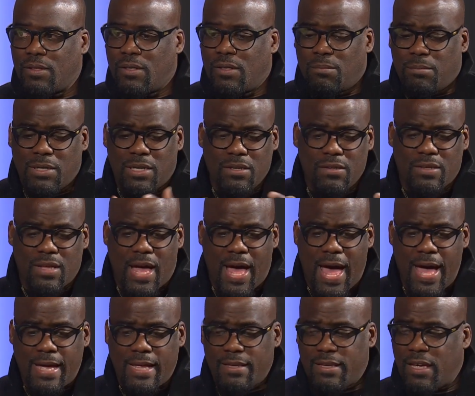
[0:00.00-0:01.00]
Because
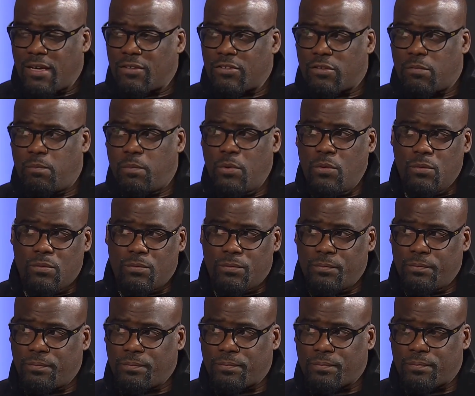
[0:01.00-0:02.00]
I can take a
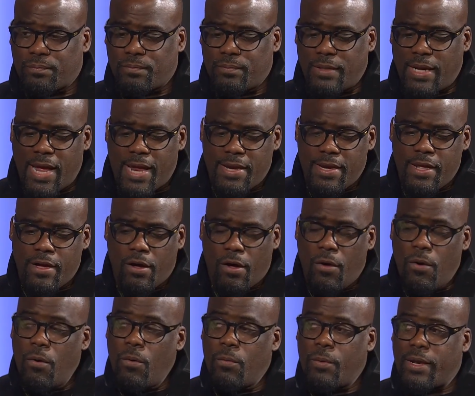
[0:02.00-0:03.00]
spoon and dig a
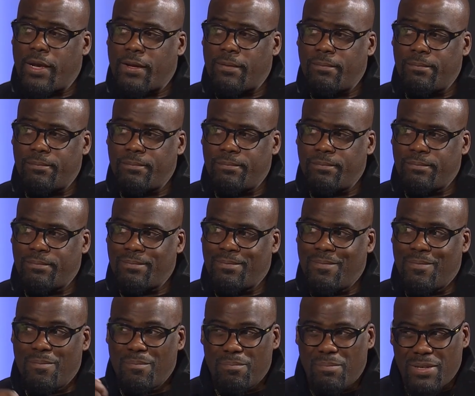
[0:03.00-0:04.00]
hole with it.
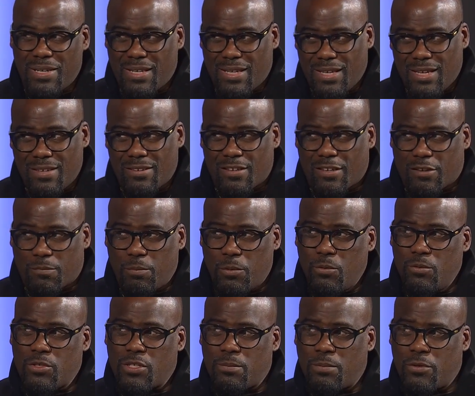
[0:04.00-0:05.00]
But is a
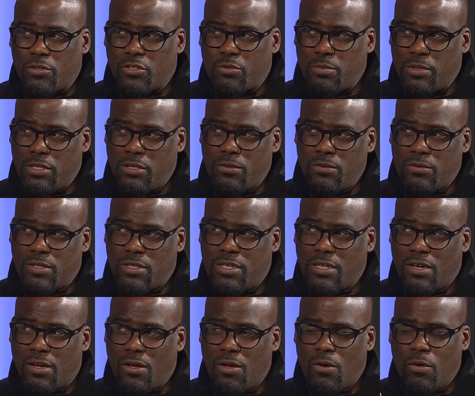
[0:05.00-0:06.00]
spoon supposed to be used to
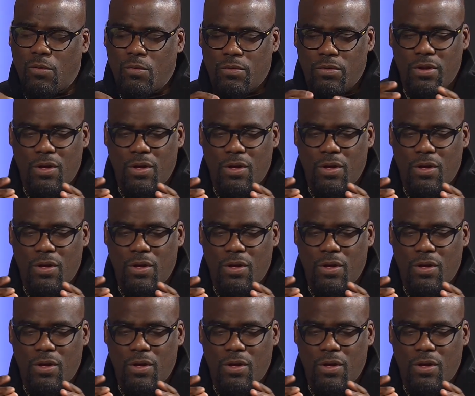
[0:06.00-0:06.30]
dig a hole? No.